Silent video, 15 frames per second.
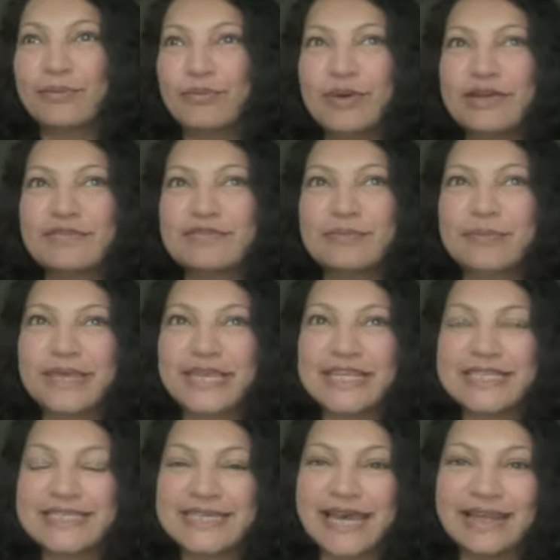One of the
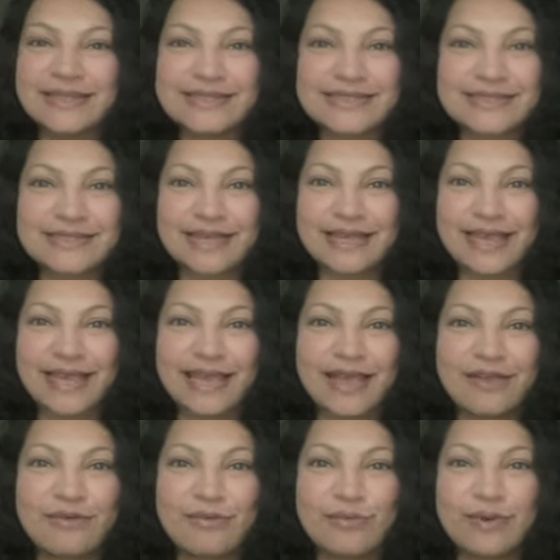biggest challenges I
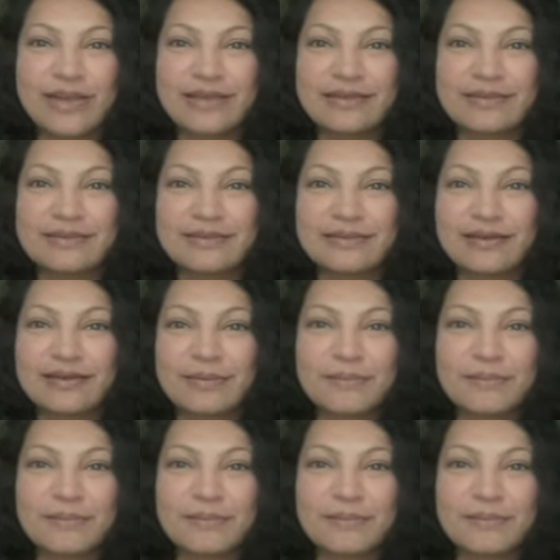have with